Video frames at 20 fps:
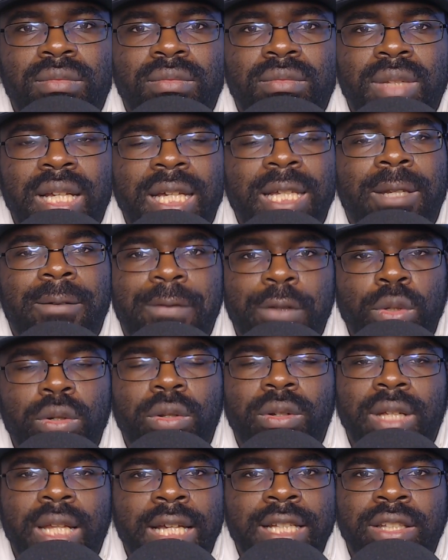And if you
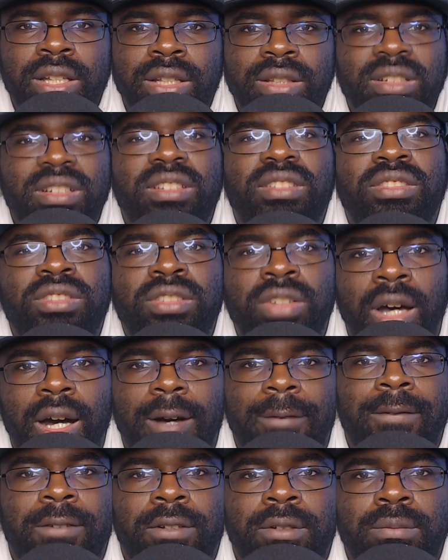don't like it, tough.